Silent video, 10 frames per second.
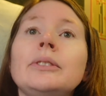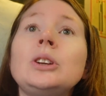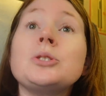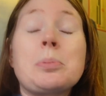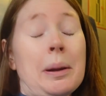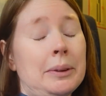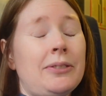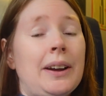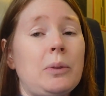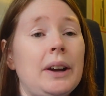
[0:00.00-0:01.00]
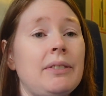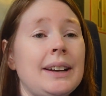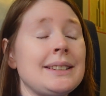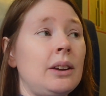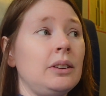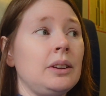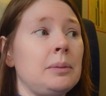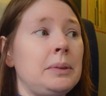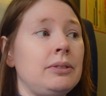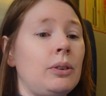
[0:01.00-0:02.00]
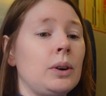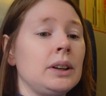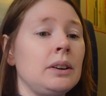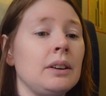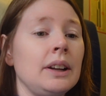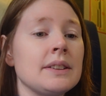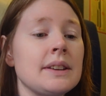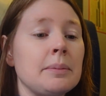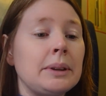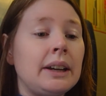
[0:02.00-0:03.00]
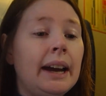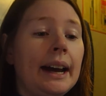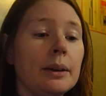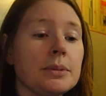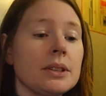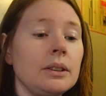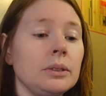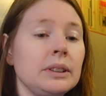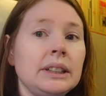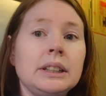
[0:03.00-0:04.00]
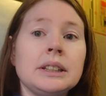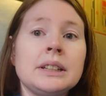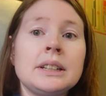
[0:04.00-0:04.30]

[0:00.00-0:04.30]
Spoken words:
you should probably find Wi-Fi and download them before, or else I'm gonna absolutely